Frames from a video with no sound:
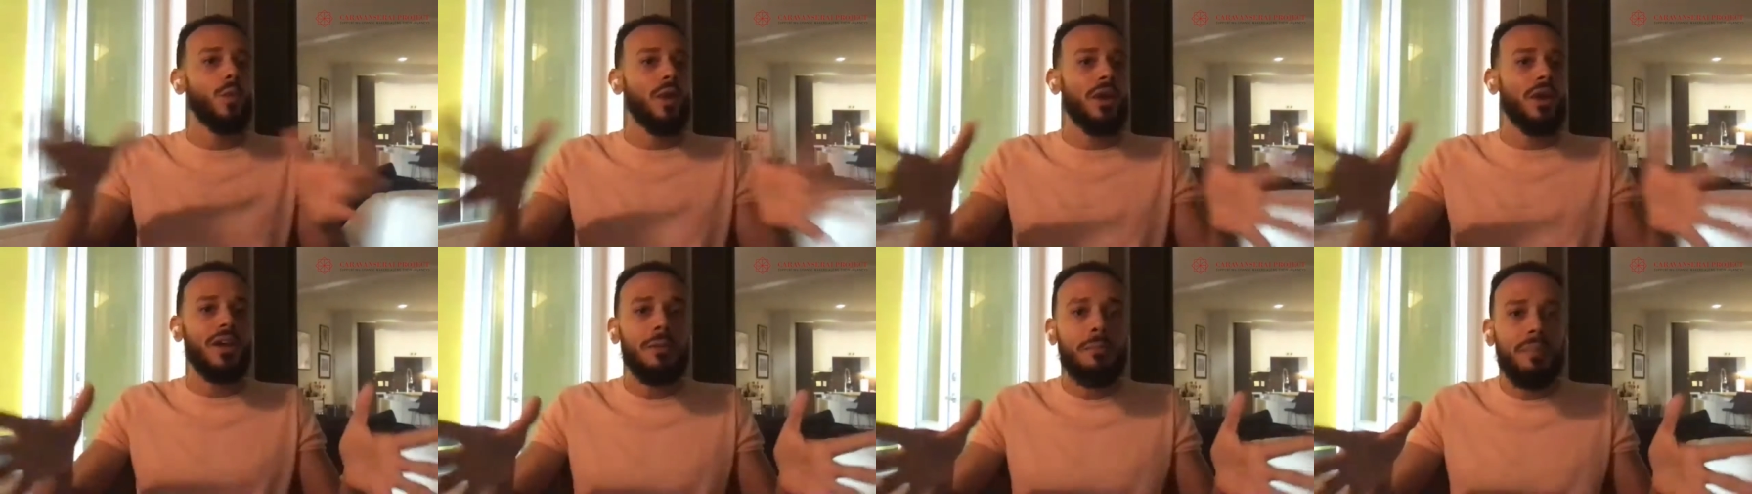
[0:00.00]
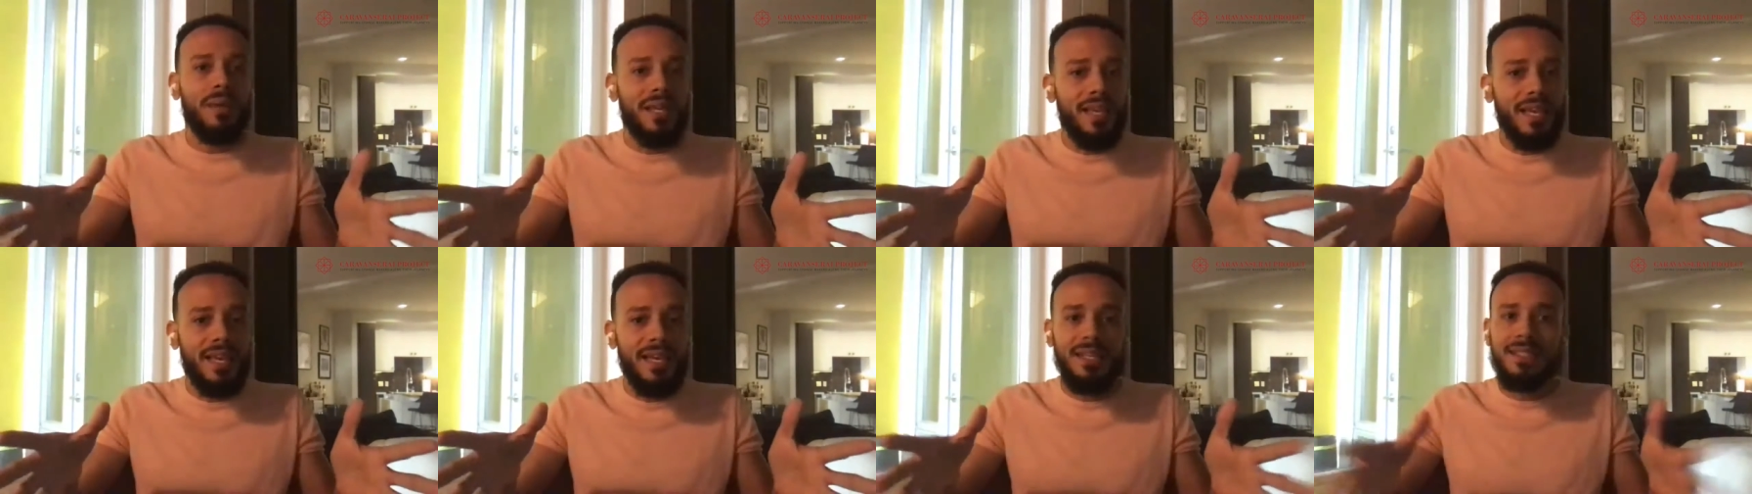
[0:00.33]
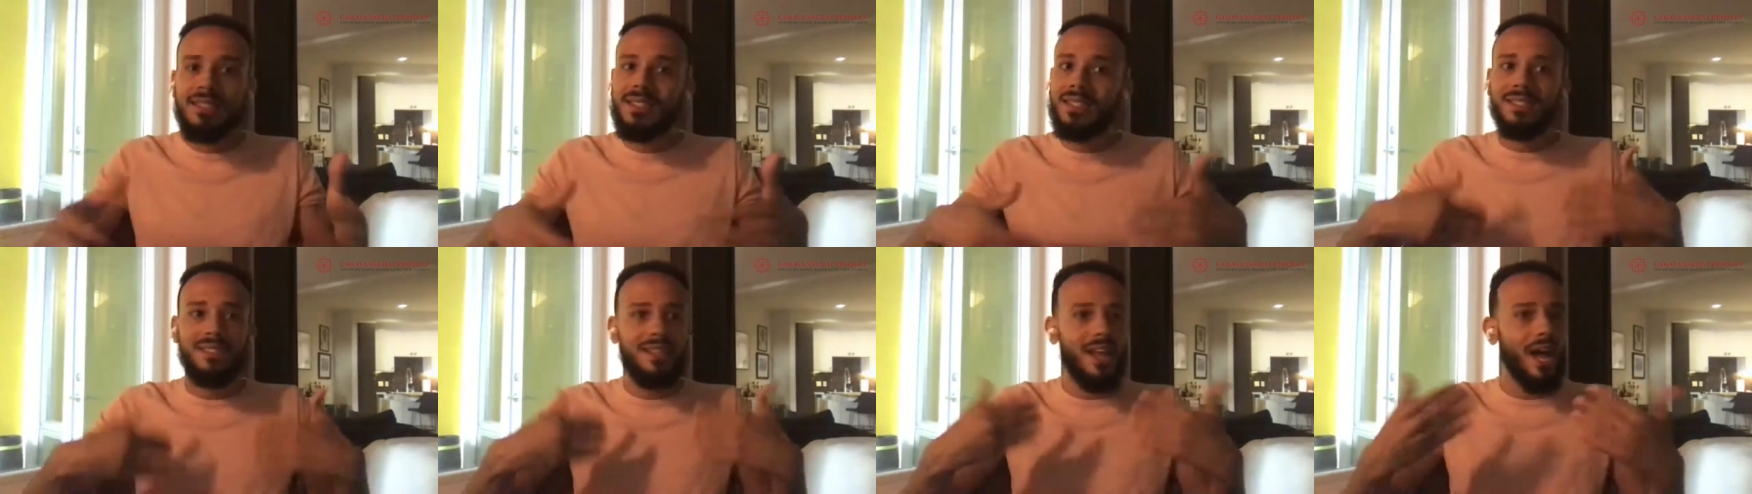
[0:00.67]
where it
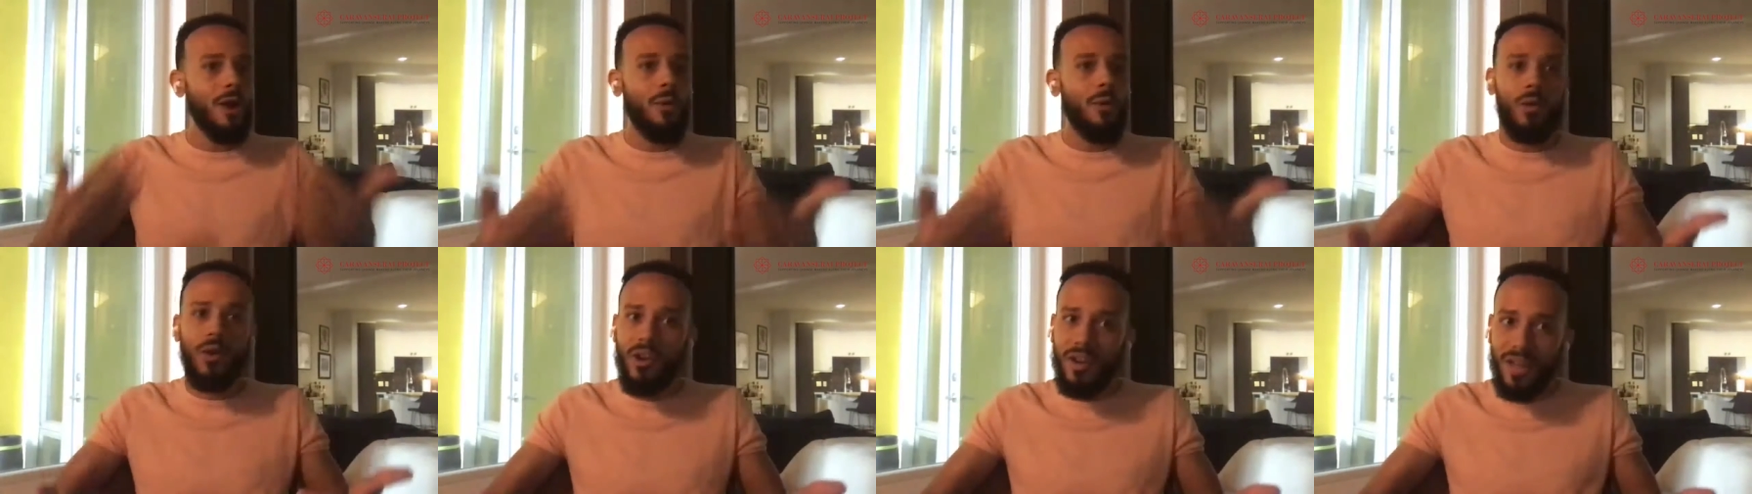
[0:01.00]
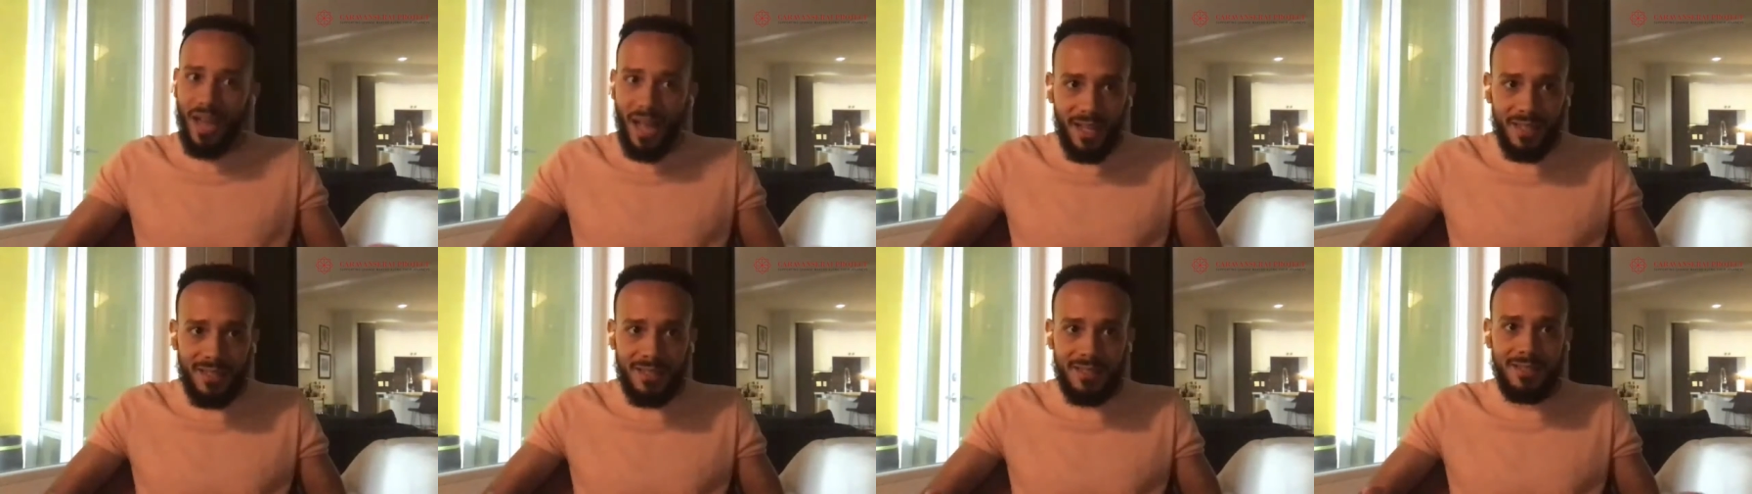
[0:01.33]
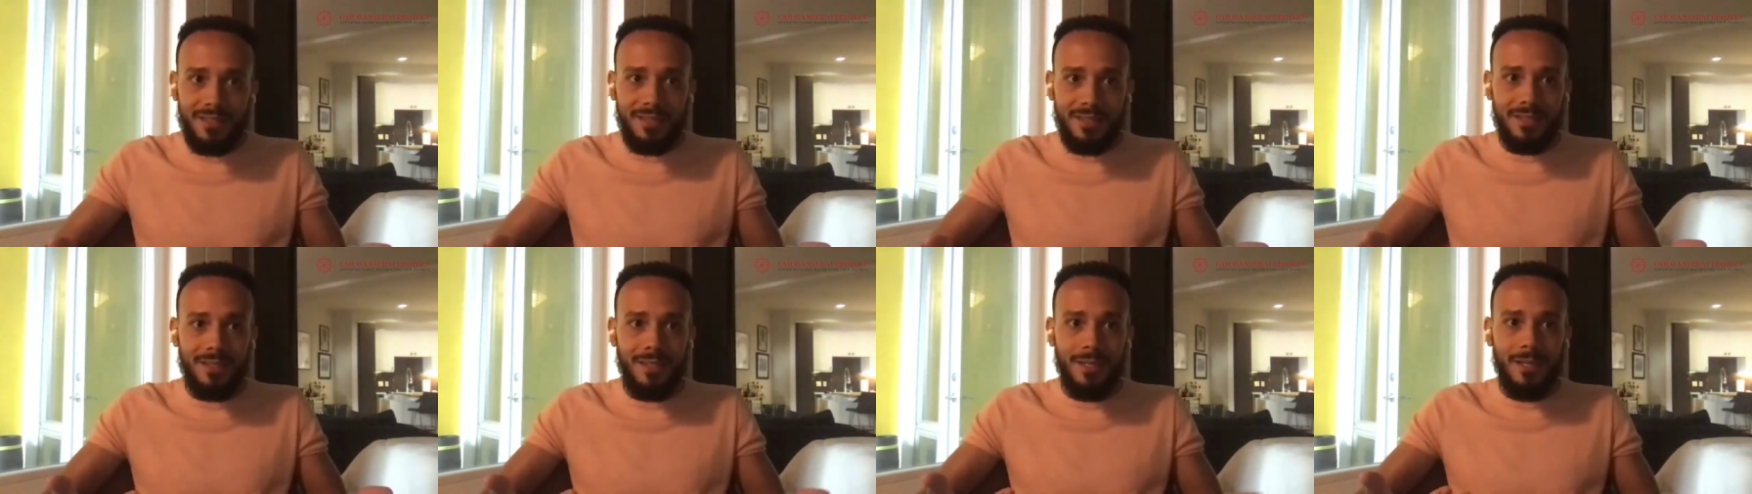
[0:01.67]
begins. It's not where it
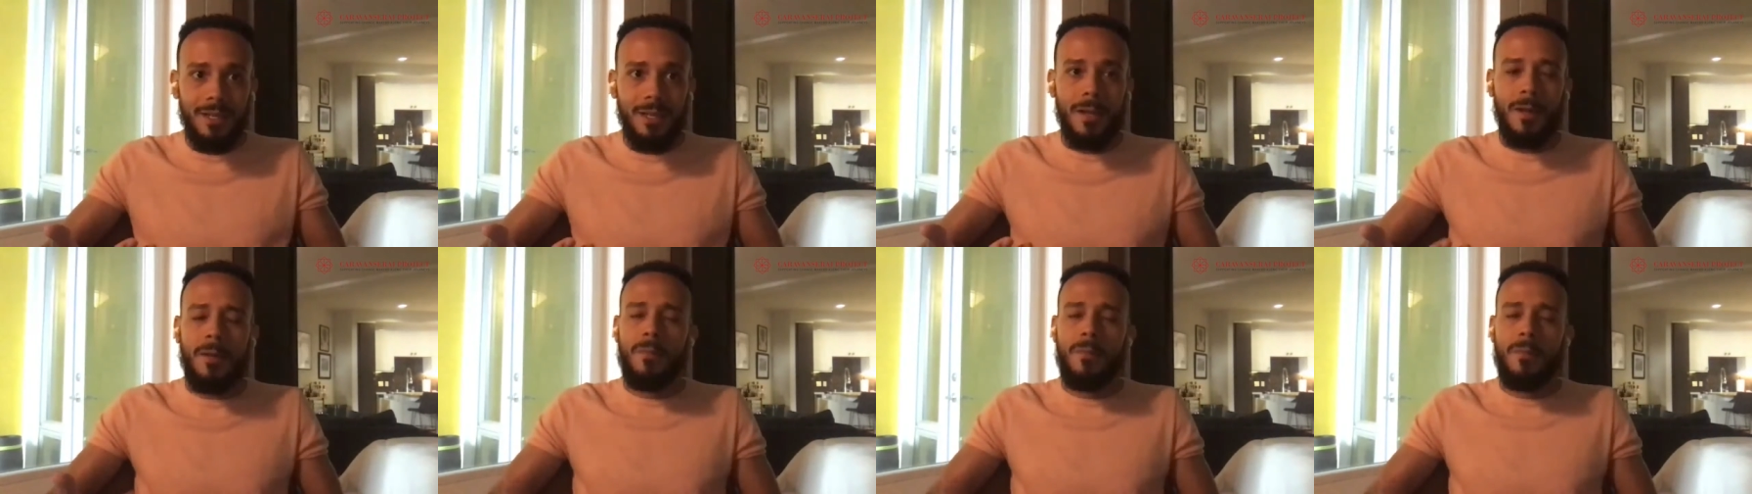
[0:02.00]
ends.